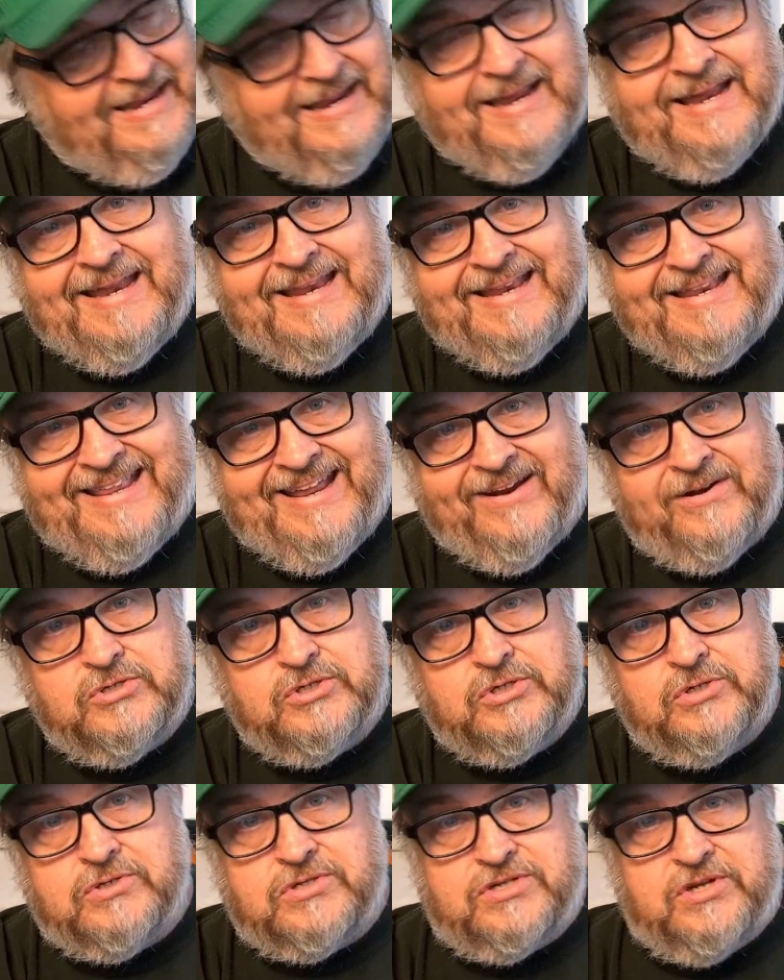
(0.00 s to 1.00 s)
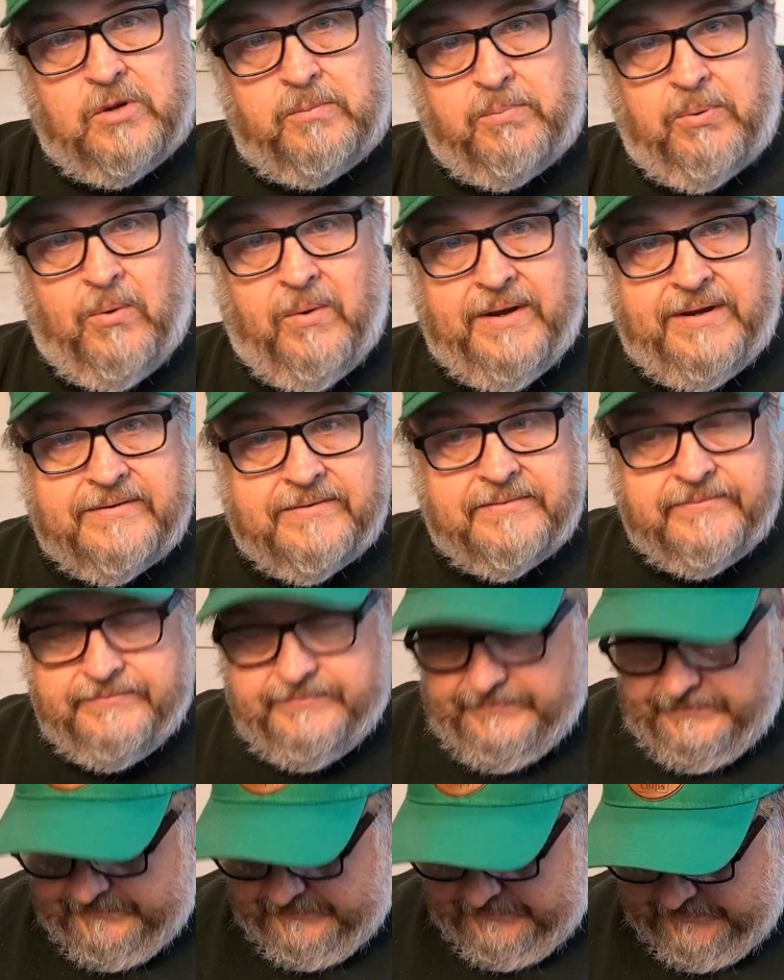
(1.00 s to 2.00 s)
there's your center point.
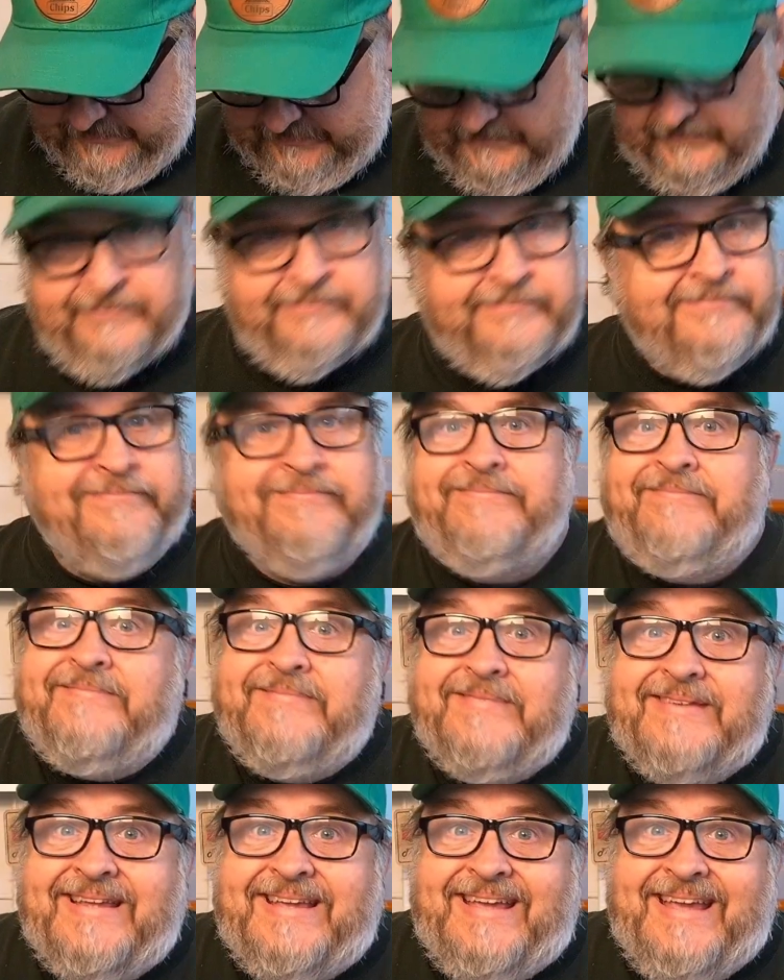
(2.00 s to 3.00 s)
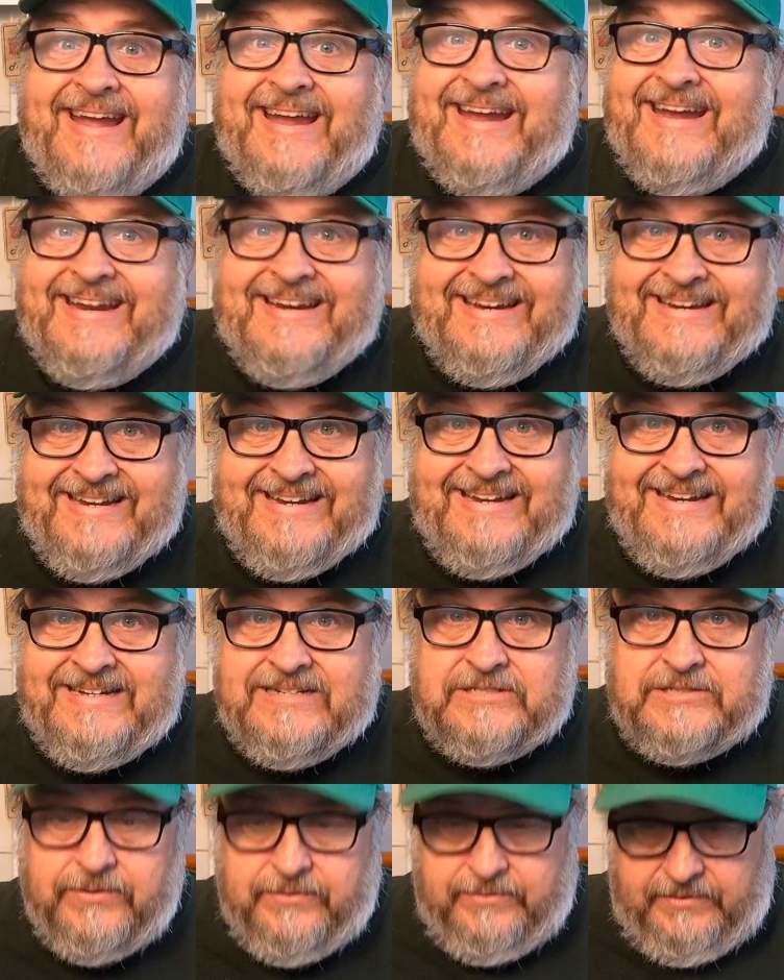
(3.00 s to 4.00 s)
Can't get any
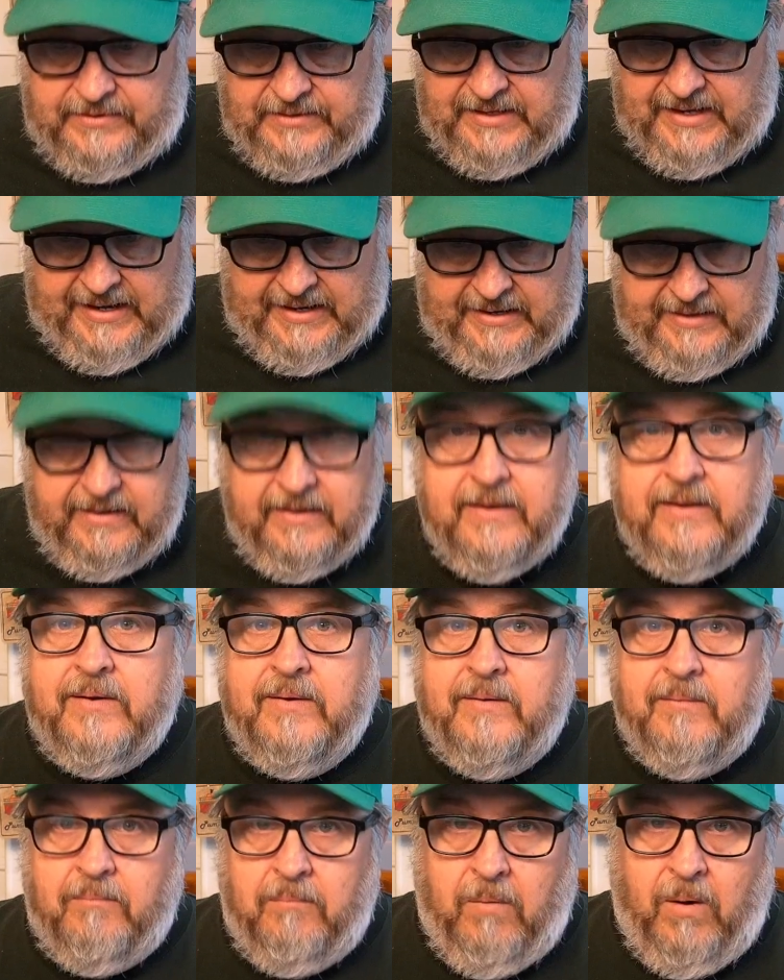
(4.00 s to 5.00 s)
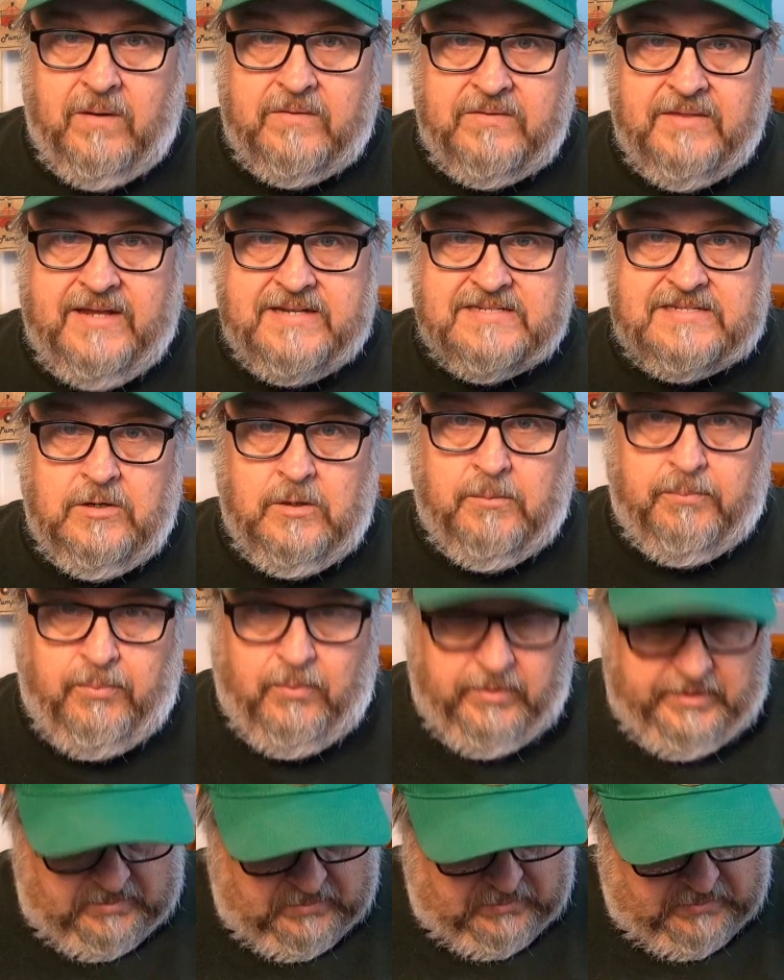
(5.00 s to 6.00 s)
easier than that. Mark that center
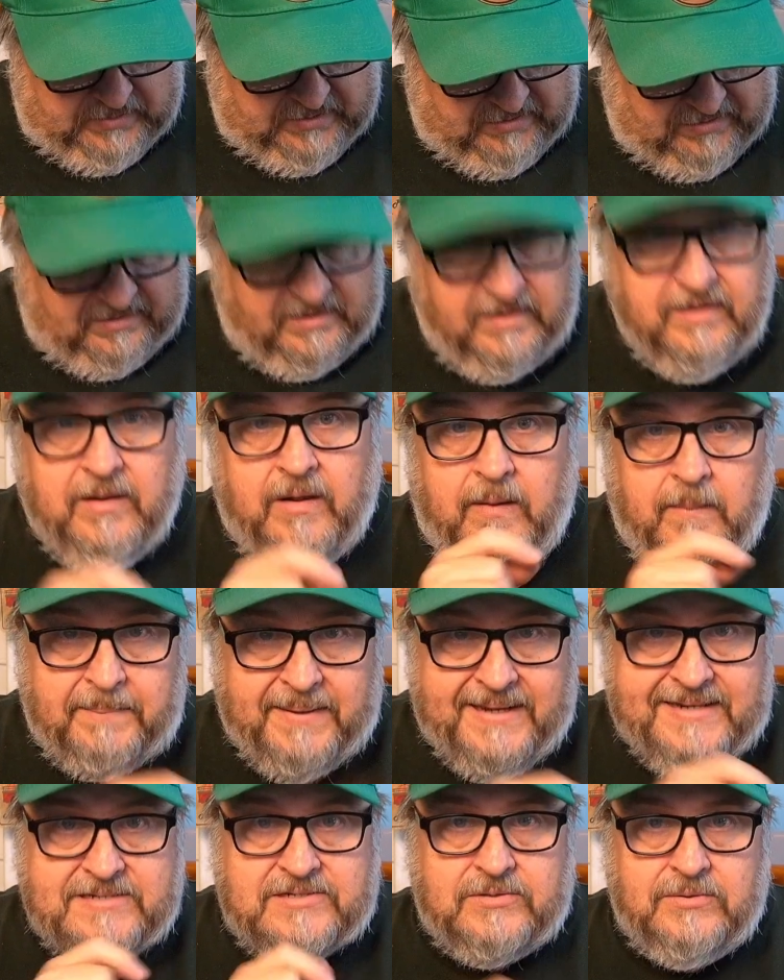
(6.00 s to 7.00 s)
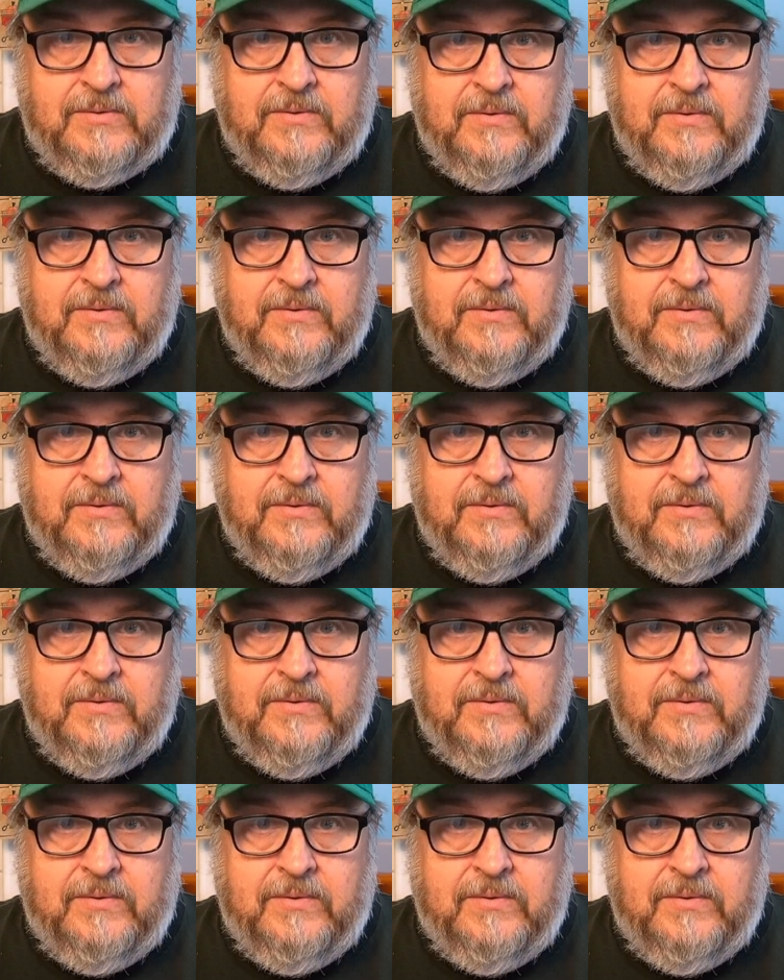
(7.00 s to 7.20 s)
point with a pencil,